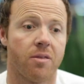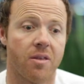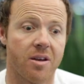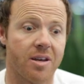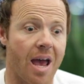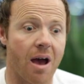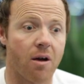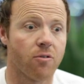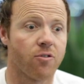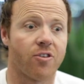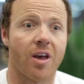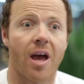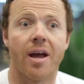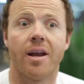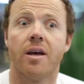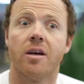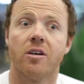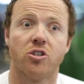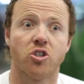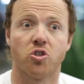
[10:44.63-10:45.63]
The downside
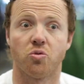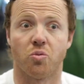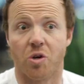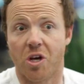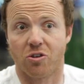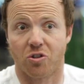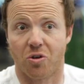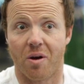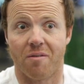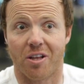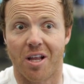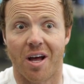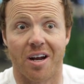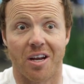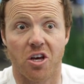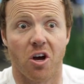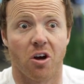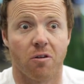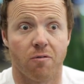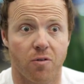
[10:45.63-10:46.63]
is we also have a lot
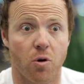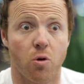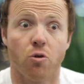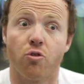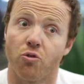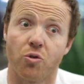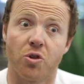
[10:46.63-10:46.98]
of young folks